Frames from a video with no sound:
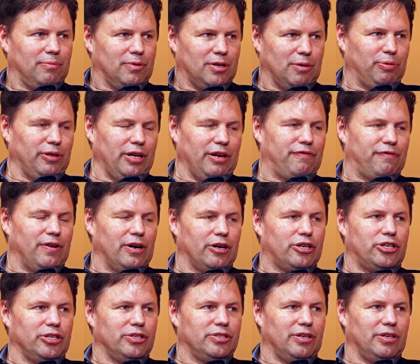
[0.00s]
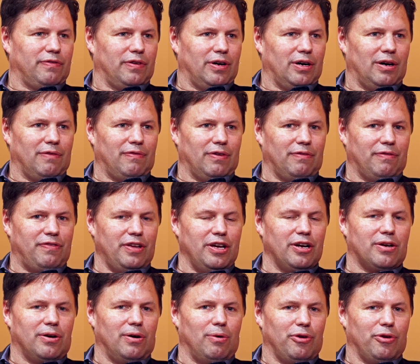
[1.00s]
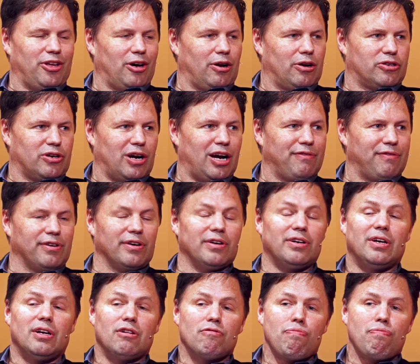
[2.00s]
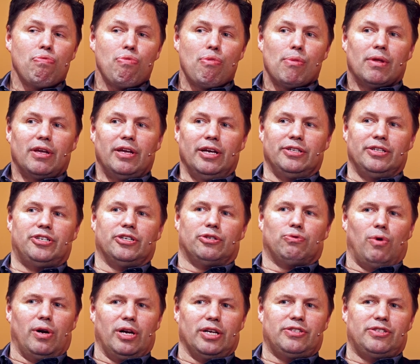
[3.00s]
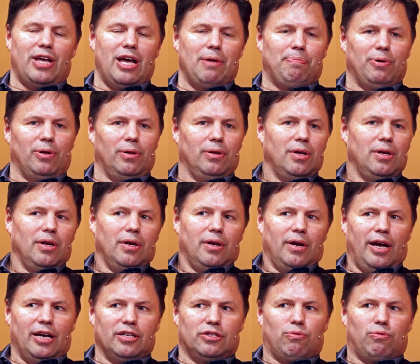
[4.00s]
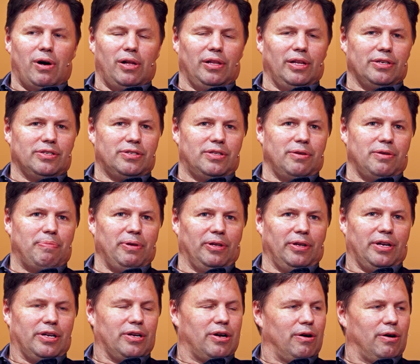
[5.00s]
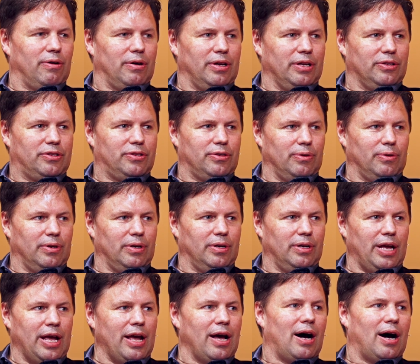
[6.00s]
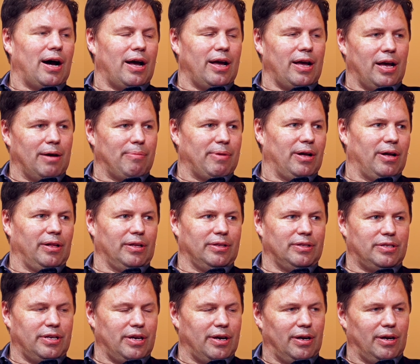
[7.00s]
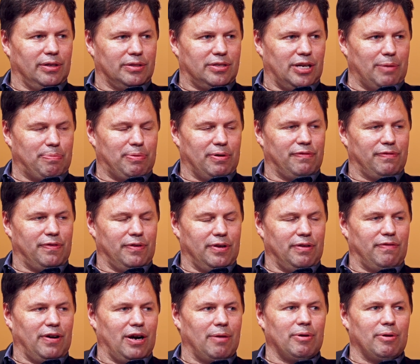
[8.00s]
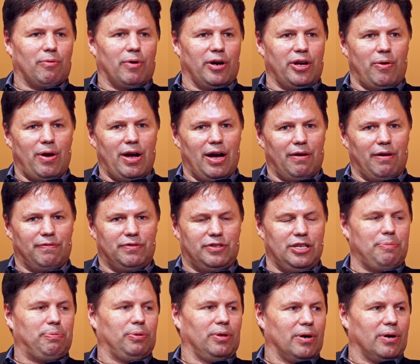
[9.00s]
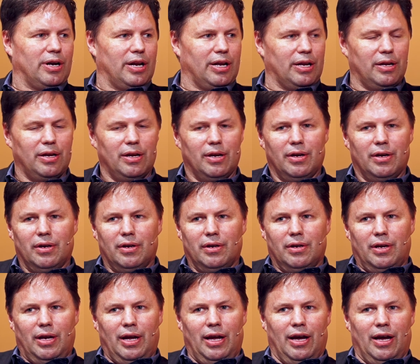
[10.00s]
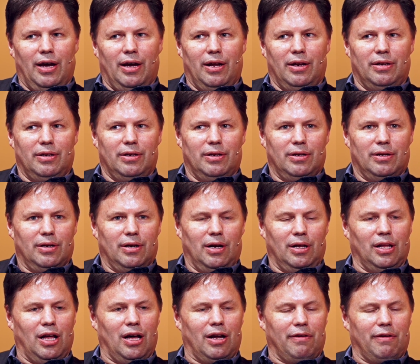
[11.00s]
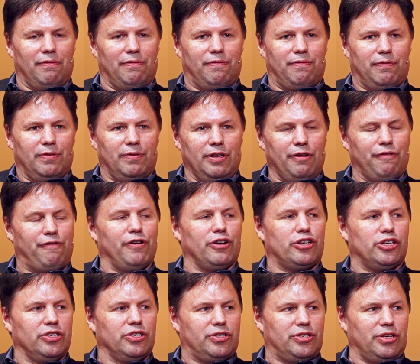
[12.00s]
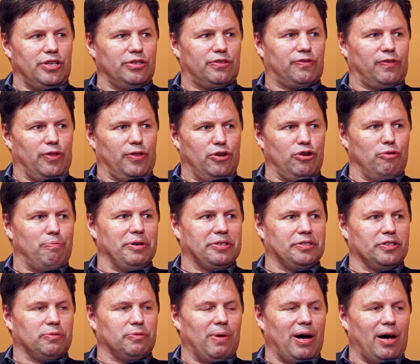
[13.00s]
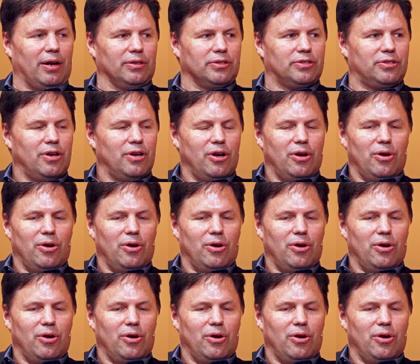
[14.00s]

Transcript: completing functions of a vehicle without a driver is just one example, as well as the ability to go into an AI, ML, and DL type of environment where you have deep learning and a lot of efficiencies for the new business models.